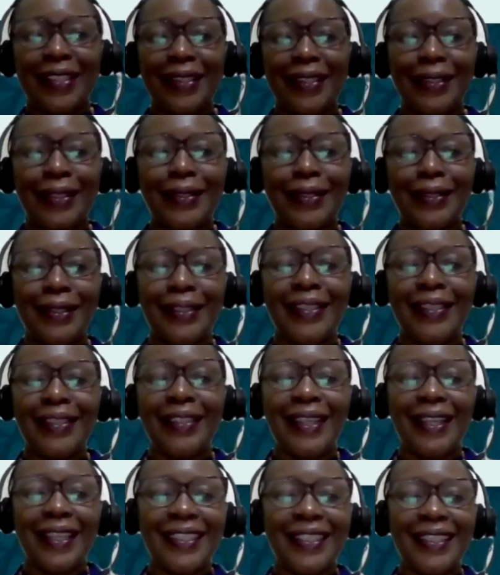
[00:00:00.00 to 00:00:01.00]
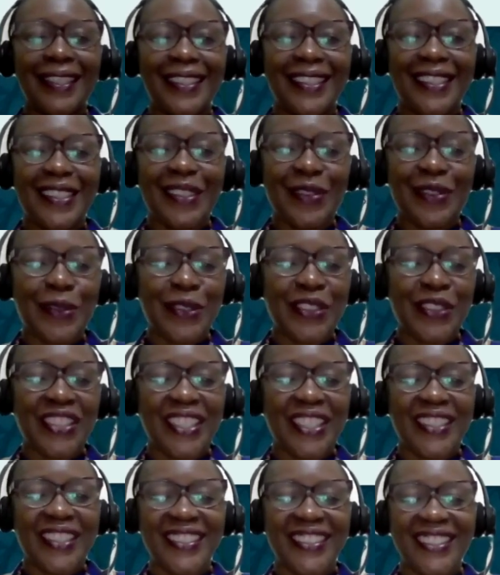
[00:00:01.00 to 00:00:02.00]
since it's the catalyst for
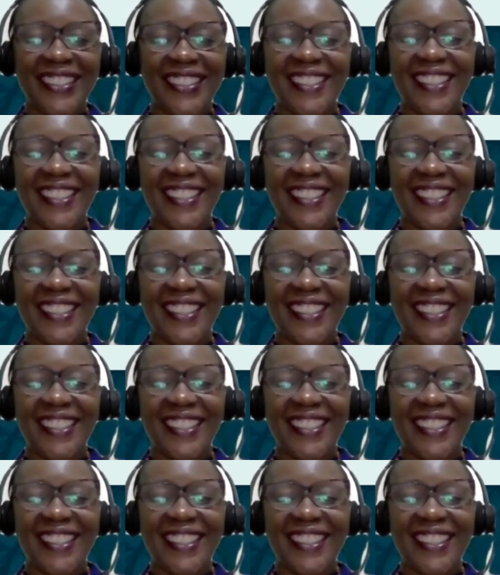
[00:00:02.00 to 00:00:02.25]
change.